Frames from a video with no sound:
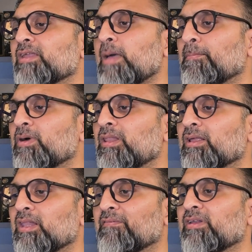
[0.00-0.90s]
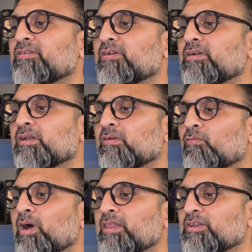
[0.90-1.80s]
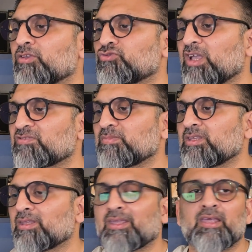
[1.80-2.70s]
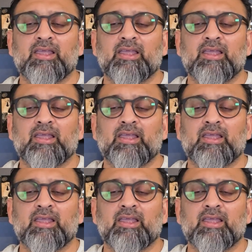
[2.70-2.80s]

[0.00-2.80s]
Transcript: apple, lavender, violet, jasmine.